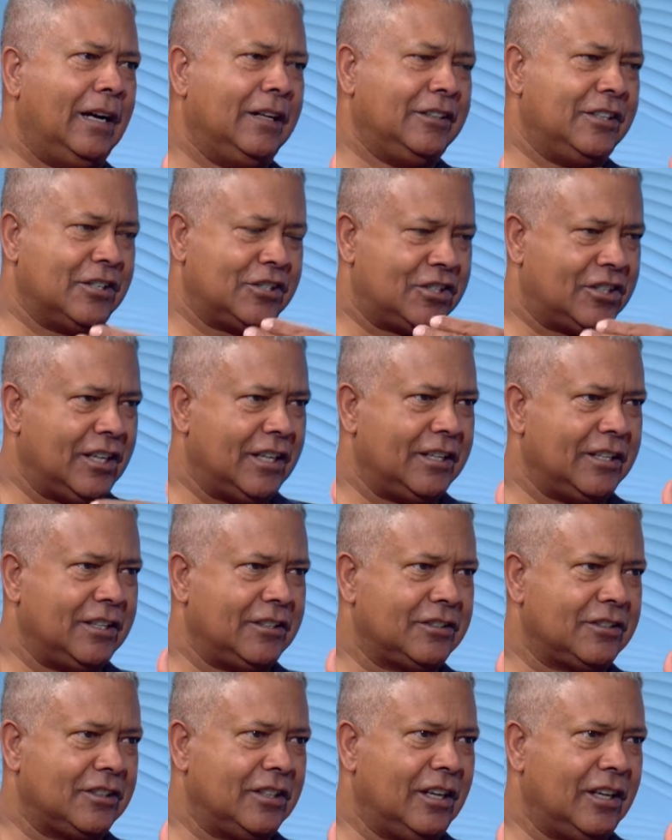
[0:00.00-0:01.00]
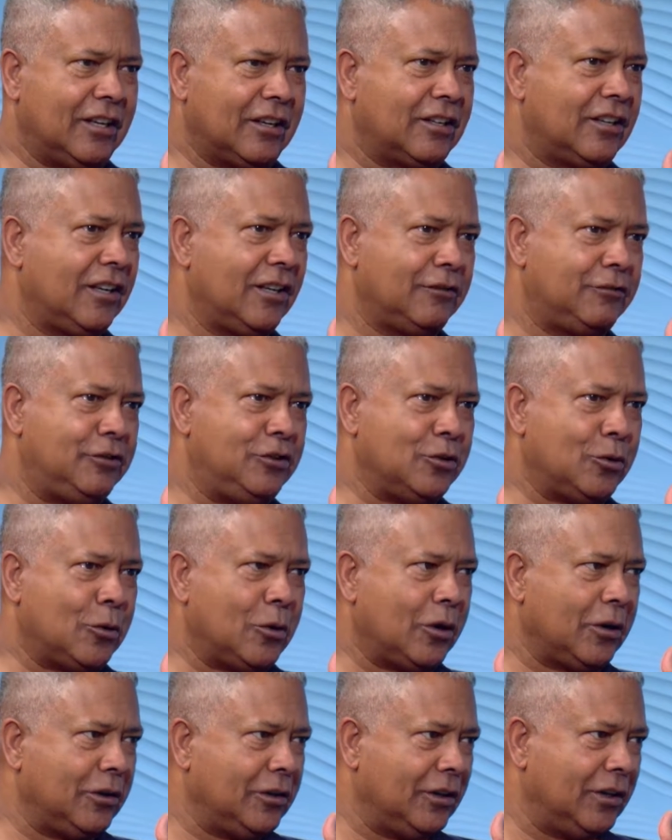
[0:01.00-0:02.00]
descendants, Cliff
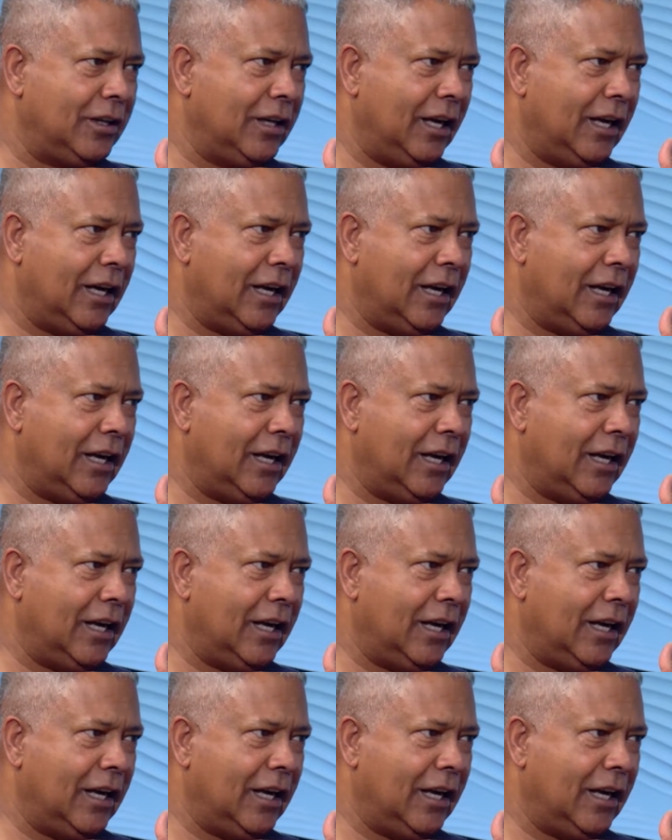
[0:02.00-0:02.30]
Jordan